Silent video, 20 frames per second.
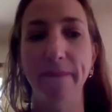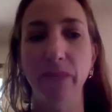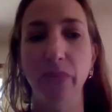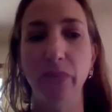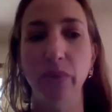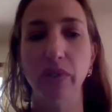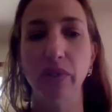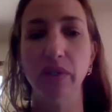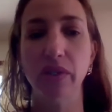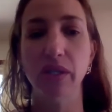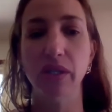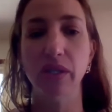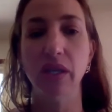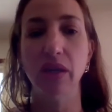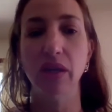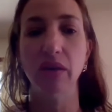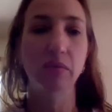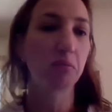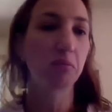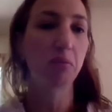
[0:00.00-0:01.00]
we'll
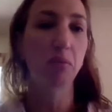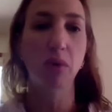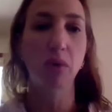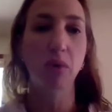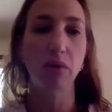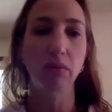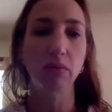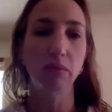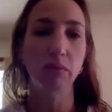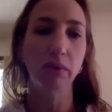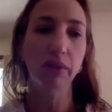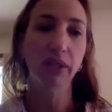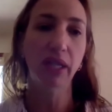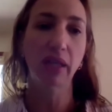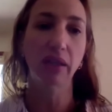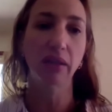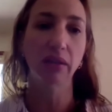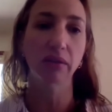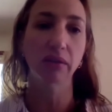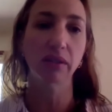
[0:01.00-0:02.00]
see what
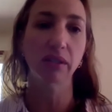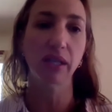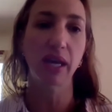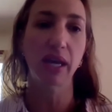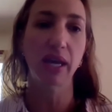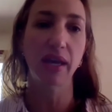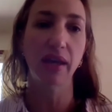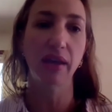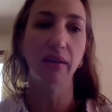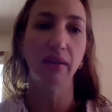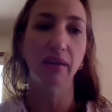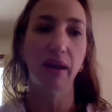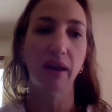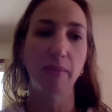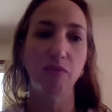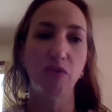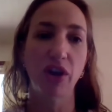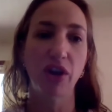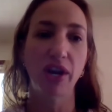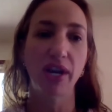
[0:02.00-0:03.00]
that looks like.
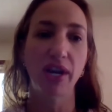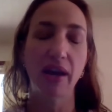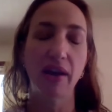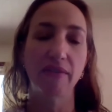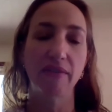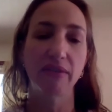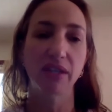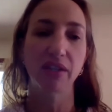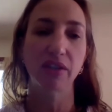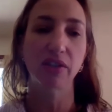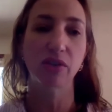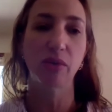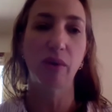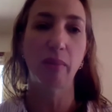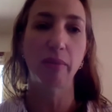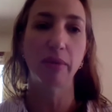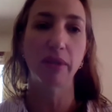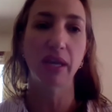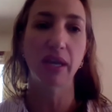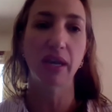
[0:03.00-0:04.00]
And right now, everything's so
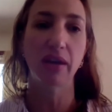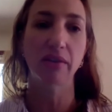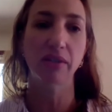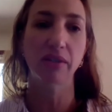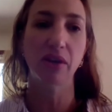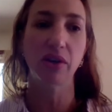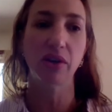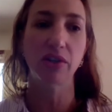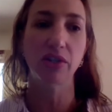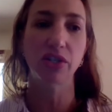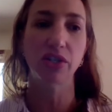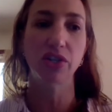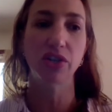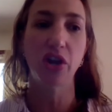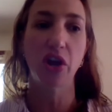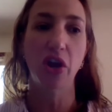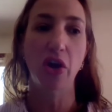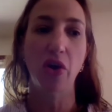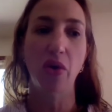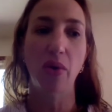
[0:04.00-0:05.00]
up in the air. It's hard to
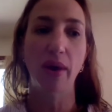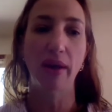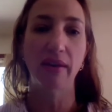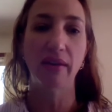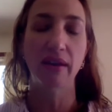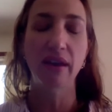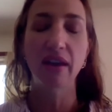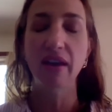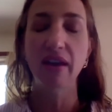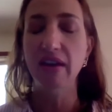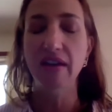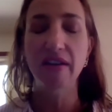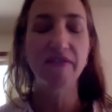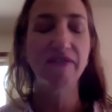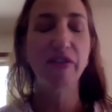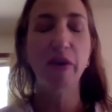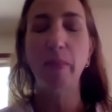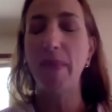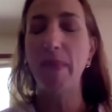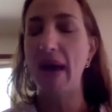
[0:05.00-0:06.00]
know. I
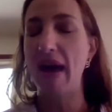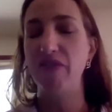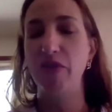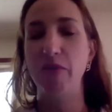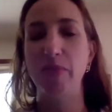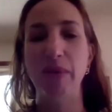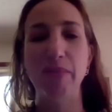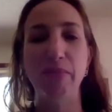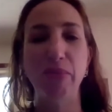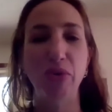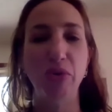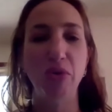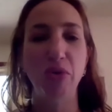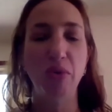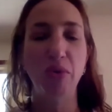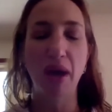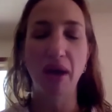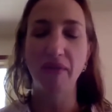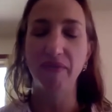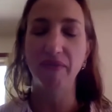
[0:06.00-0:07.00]
feel bad for people who
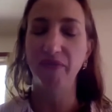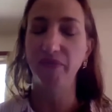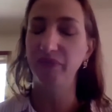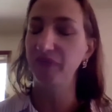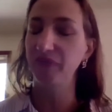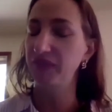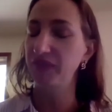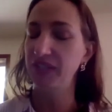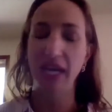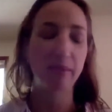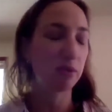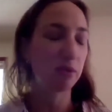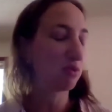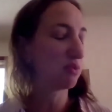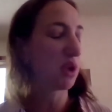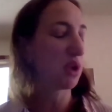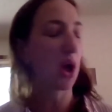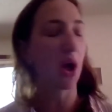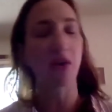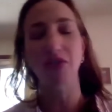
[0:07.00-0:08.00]
have debut
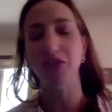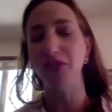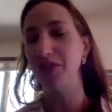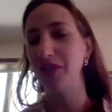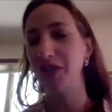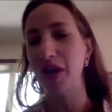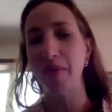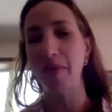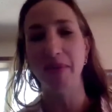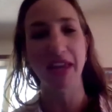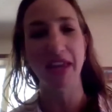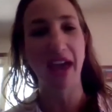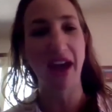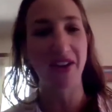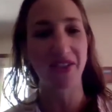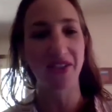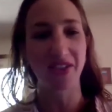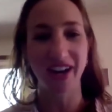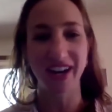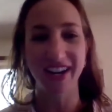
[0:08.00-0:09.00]
novels coming
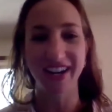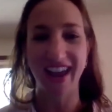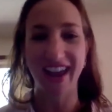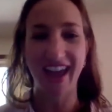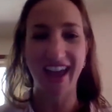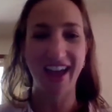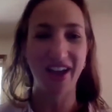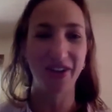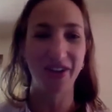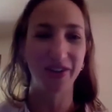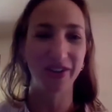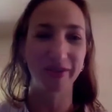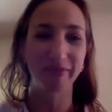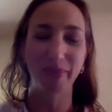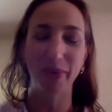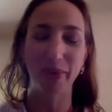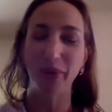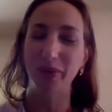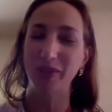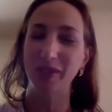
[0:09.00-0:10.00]
out right now or
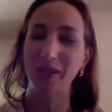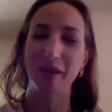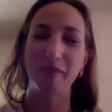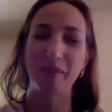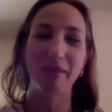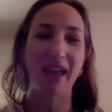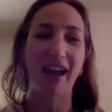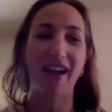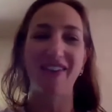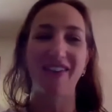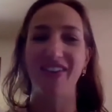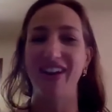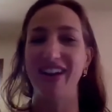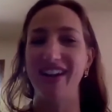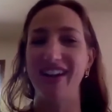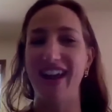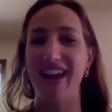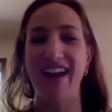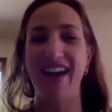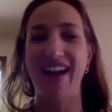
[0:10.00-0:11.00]
books coming out
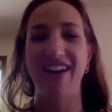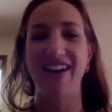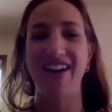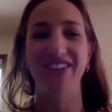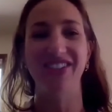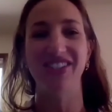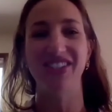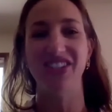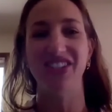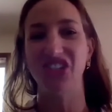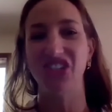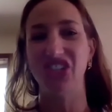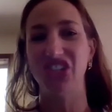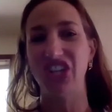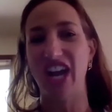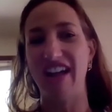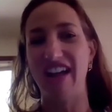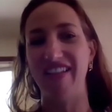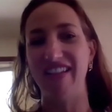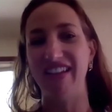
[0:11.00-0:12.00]
right now. It's such a
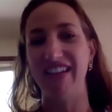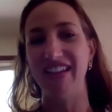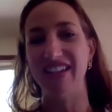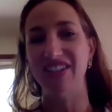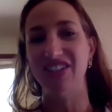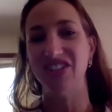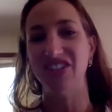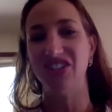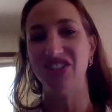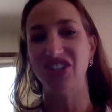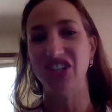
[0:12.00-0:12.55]
challenge.